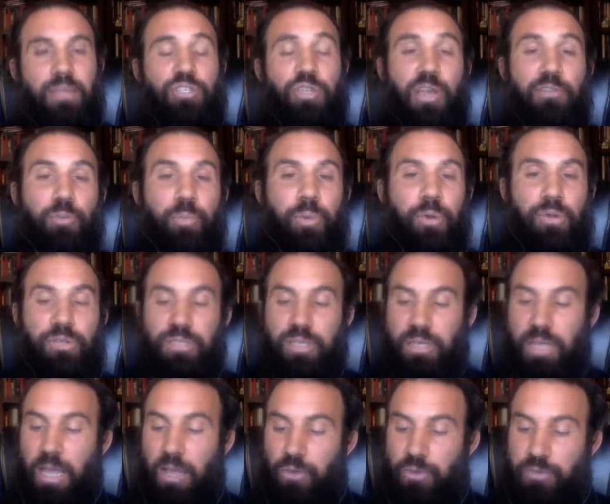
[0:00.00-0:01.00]
So you have a
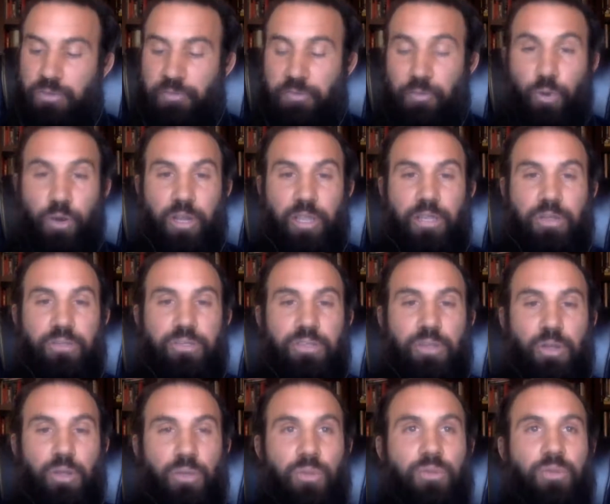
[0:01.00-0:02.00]
person now who's forty years
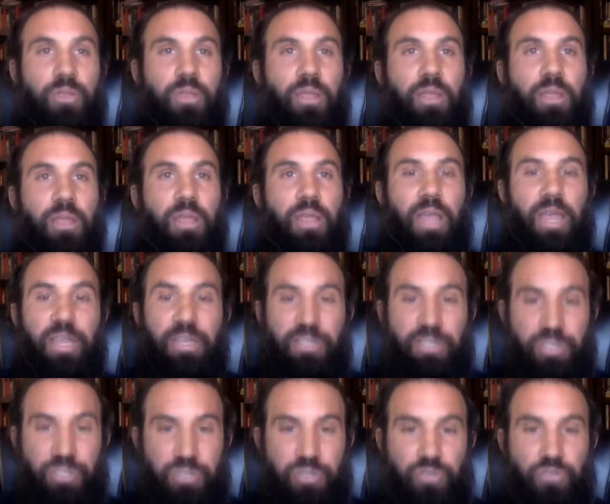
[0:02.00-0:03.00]
old and is
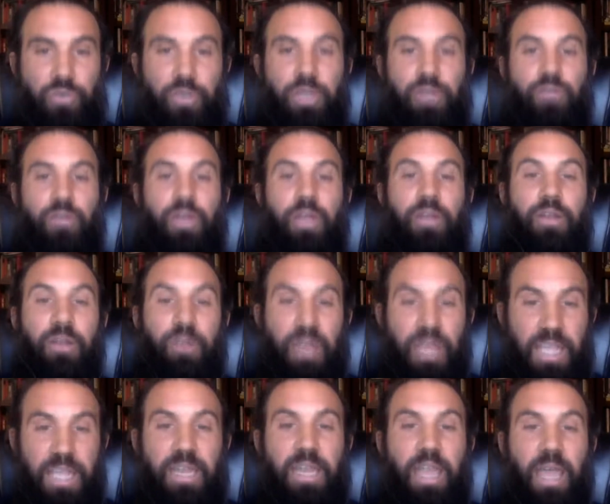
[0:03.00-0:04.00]
a screenwriter
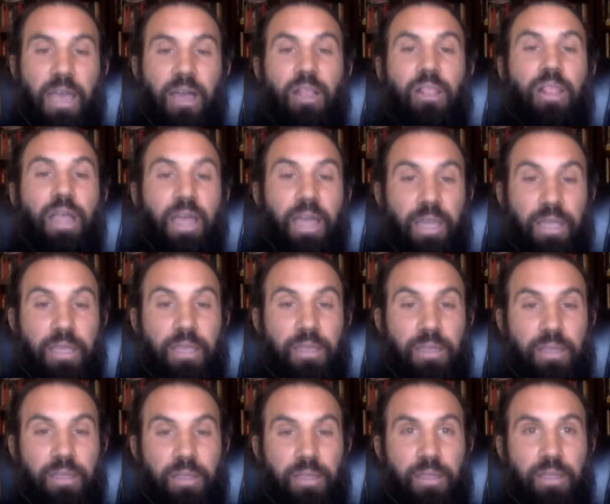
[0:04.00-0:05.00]
in L A,
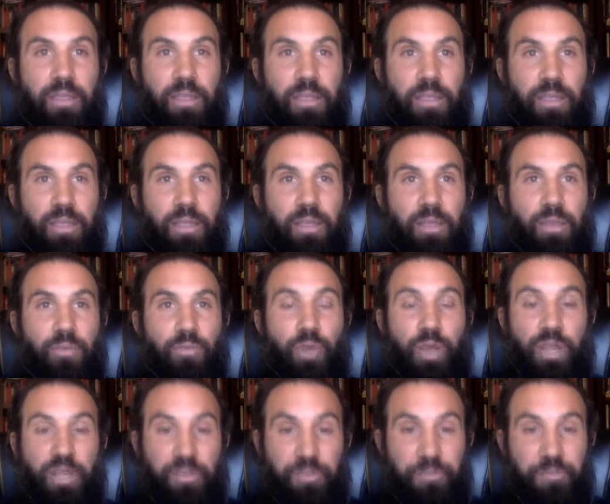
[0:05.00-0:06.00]

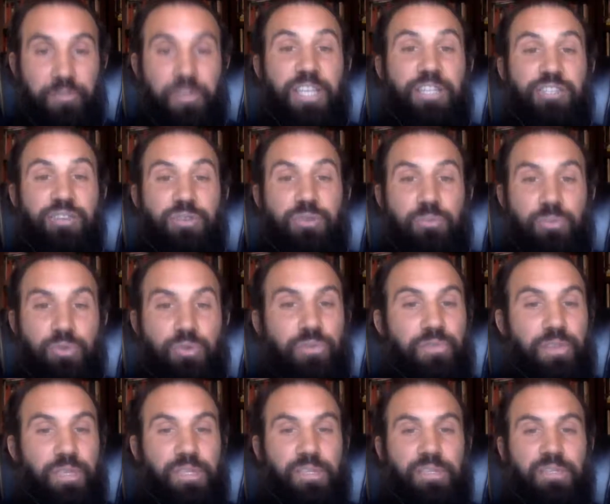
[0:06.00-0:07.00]
writing feature
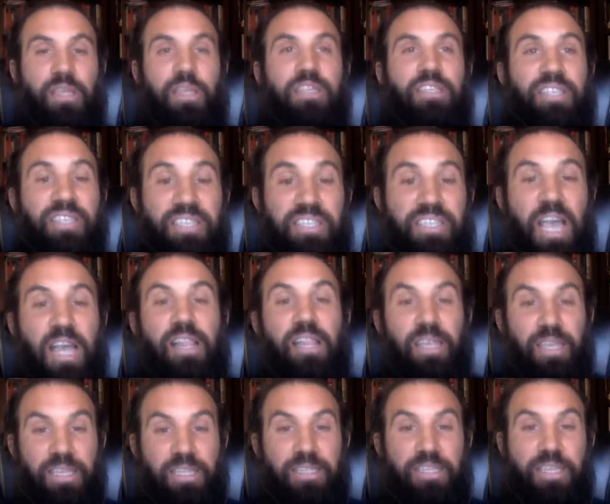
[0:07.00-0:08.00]
movies,
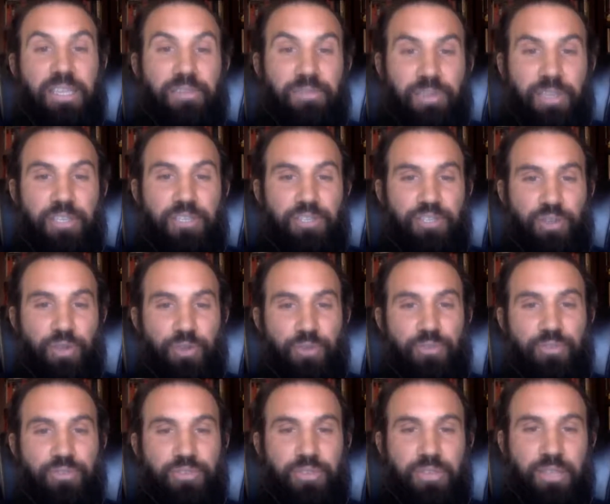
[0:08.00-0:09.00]
selling T V
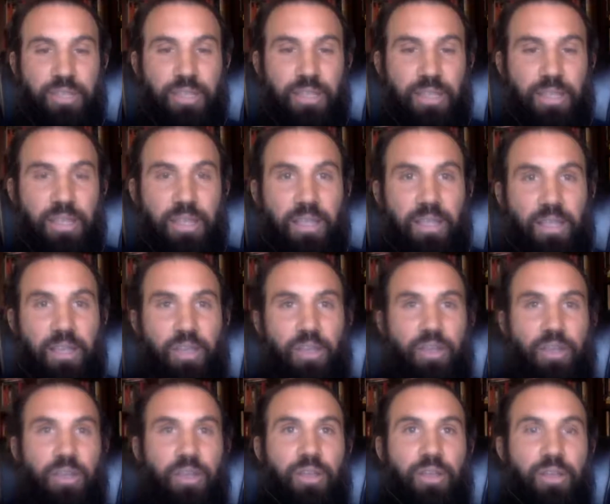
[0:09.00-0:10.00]
shows
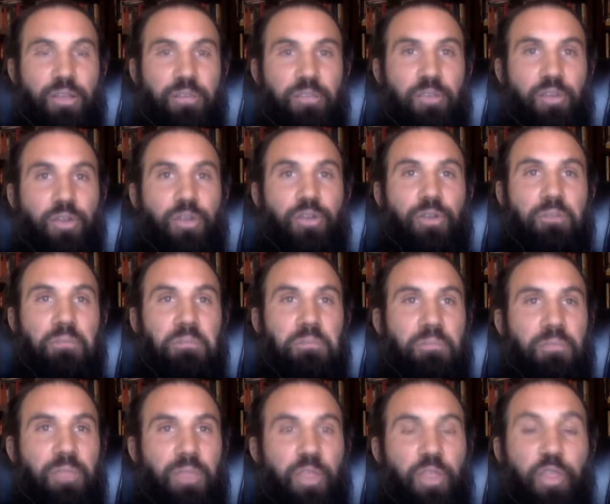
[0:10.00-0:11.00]
for
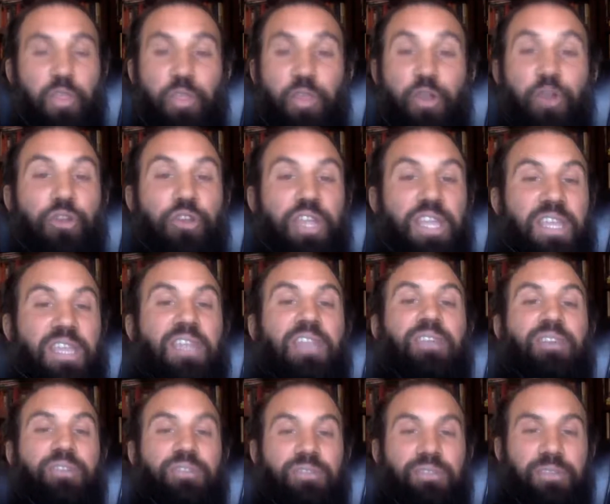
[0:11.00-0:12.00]
thirty
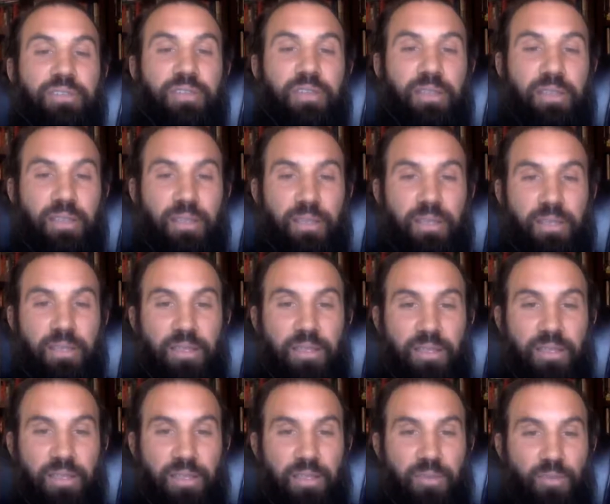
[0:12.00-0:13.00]
years,
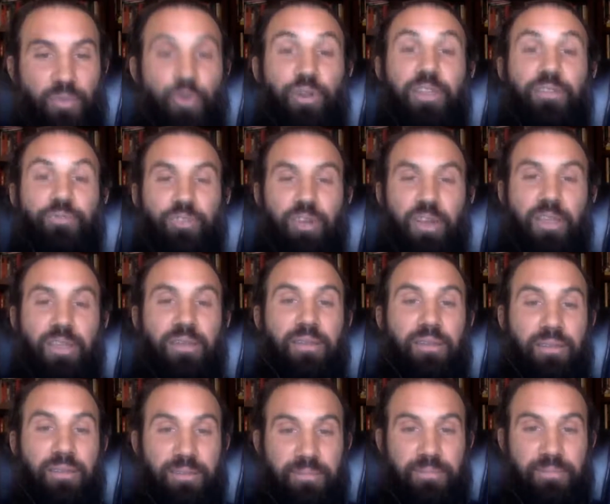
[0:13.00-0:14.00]
wouldn't write.
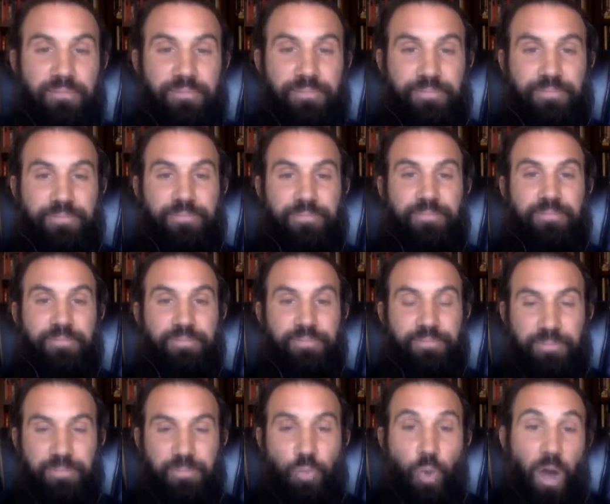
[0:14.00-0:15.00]

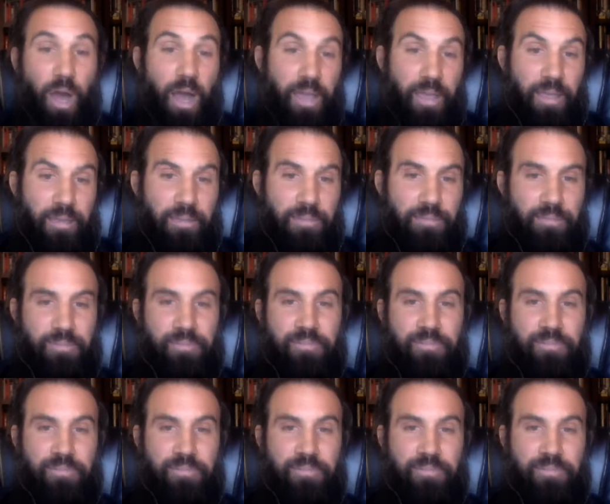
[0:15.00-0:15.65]
Why?